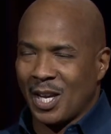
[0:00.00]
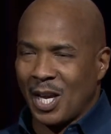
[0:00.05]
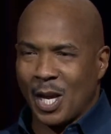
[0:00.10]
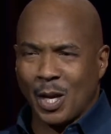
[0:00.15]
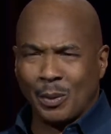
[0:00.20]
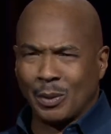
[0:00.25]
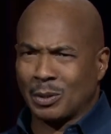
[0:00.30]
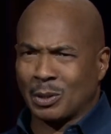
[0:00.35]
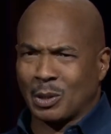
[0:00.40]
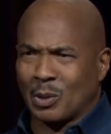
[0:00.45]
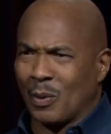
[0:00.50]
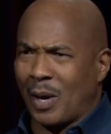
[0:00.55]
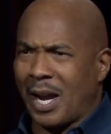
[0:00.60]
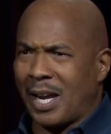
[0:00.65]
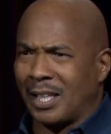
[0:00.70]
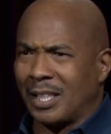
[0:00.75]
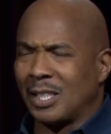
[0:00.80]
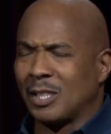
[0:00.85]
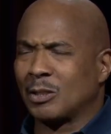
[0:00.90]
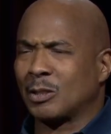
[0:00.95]
It was
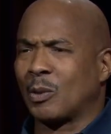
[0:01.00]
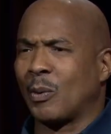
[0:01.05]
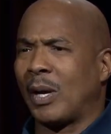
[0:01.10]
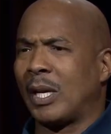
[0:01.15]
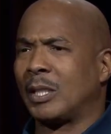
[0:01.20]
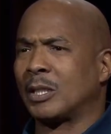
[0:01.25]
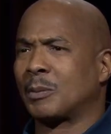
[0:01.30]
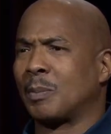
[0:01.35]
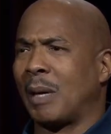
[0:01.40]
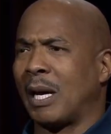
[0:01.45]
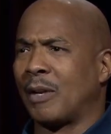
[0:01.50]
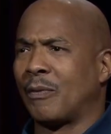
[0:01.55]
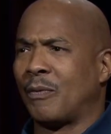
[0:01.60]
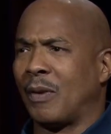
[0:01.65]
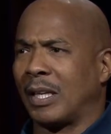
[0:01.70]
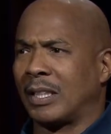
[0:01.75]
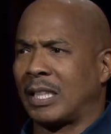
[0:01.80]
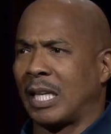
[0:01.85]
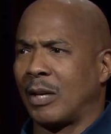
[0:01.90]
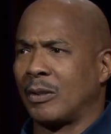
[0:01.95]
great. It was great. As a matter of
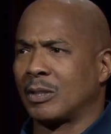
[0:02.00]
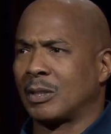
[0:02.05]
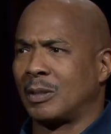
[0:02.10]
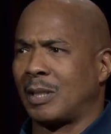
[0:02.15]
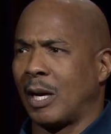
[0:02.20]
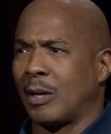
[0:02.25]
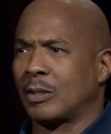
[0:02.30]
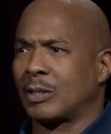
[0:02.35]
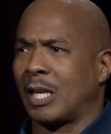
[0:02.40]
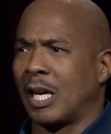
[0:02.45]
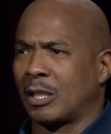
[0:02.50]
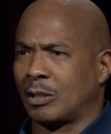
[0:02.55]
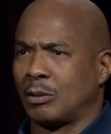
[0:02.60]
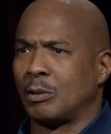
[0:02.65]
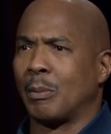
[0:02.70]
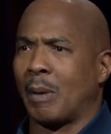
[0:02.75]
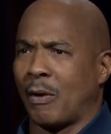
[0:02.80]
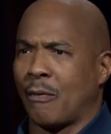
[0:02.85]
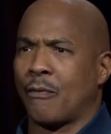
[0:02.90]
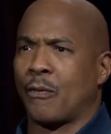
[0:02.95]
fact, that was that was
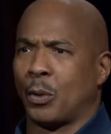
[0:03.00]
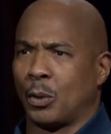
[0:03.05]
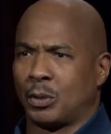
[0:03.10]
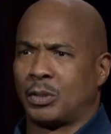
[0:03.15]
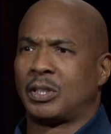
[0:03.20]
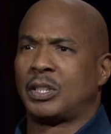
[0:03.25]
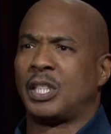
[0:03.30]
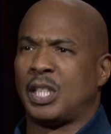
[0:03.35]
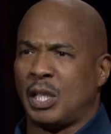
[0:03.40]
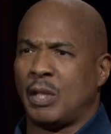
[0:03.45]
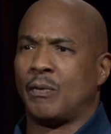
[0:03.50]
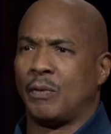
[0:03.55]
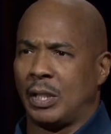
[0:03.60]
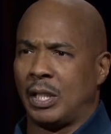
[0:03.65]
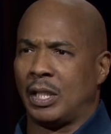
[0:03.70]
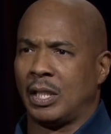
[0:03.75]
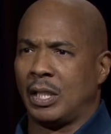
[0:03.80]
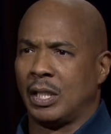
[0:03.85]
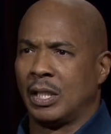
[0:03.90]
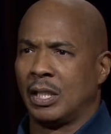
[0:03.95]
actually my first
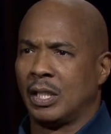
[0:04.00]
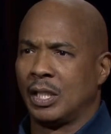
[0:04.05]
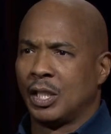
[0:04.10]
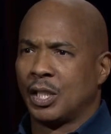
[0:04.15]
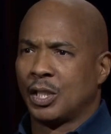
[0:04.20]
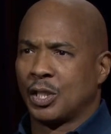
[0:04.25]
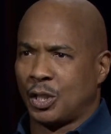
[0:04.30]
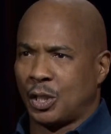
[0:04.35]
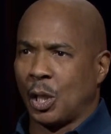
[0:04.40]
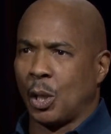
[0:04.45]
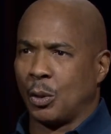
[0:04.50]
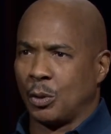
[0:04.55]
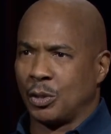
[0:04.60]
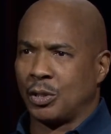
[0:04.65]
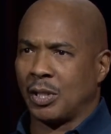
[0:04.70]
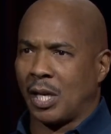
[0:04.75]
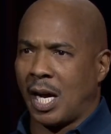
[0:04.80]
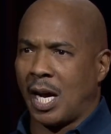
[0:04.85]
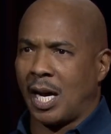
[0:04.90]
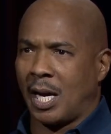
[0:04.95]
TV show
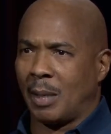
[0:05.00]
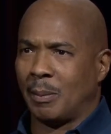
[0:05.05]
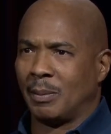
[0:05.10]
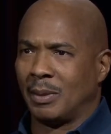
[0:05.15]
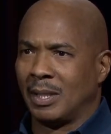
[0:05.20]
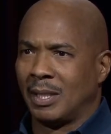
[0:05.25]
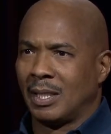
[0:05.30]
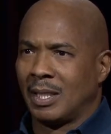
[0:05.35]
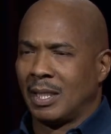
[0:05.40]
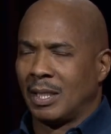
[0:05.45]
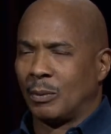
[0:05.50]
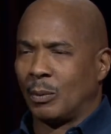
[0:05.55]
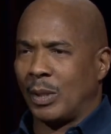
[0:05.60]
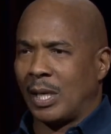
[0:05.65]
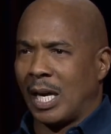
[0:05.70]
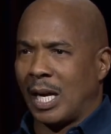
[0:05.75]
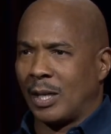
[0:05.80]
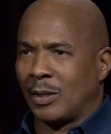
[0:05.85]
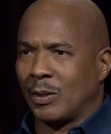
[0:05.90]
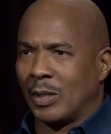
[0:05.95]
job
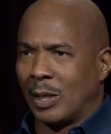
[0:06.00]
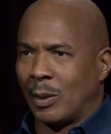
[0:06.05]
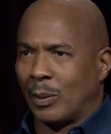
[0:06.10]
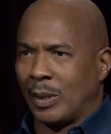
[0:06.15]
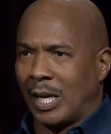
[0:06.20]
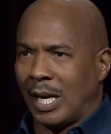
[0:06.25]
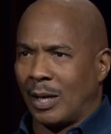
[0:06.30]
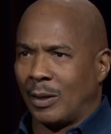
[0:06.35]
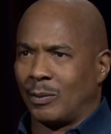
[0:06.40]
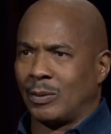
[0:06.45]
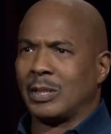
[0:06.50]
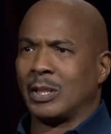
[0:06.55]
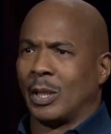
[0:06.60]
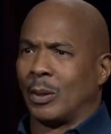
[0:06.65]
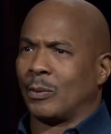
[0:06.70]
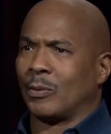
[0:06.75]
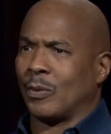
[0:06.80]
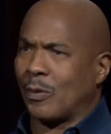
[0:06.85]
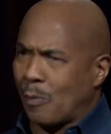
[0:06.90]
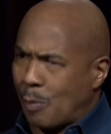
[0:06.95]
where you know, where you know
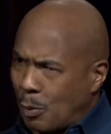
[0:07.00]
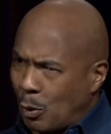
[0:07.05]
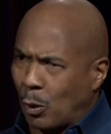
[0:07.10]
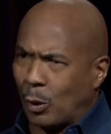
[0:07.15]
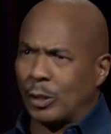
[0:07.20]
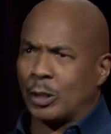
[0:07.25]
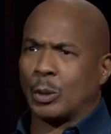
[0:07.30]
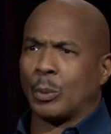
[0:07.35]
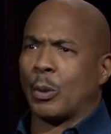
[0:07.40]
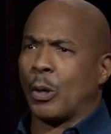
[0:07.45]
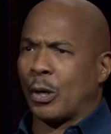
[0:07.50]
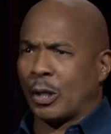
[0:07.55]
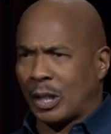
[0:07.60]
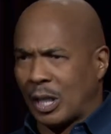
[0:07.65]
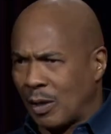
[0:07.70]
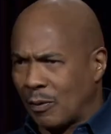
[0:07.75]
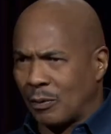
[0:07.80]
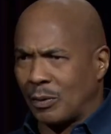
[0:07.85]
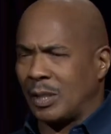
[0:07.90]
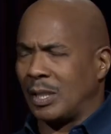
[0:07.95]
we reported to work
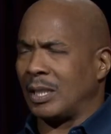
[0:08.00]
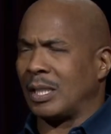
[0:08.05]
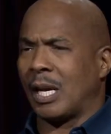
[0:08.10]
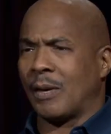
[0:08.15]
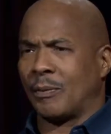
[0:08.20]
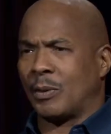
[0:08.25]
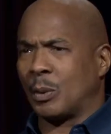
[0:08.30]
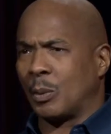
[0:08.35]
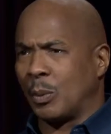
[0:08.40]
every every